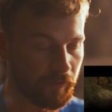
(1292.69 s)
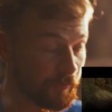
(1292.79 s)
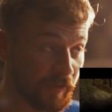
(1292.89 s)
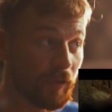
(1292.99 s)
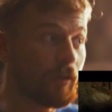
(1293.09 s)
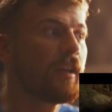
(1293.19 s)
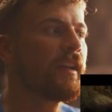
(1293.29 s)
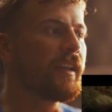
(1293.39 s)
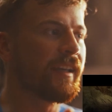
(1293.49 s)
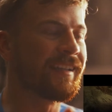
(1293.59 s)
feel
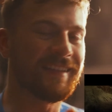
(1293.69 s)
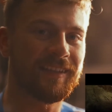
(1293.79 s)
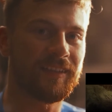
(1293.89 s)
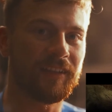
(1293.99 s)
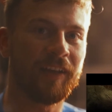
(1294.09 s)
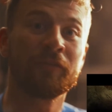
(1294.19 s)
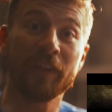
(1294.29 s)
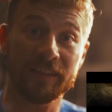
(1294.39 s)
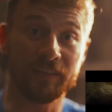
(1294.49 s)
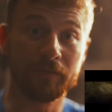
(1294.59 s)
it's
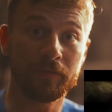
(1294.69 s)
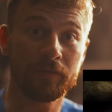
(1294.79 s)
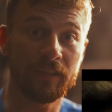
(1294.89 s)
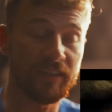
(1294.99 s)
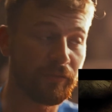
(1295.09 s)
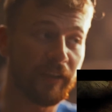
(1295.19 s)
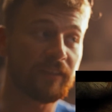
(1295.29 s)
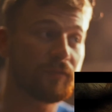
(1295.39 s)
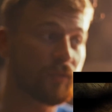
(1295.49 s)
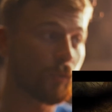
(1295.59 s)
effective. It's
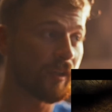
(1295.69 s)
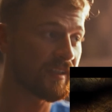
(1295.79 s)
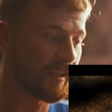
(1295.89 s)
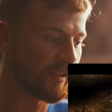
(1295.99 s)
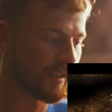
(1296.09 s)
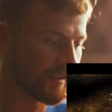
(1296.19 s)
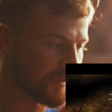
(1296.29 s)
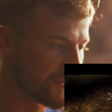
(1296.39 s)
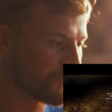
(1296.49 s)
effective storytelling and it's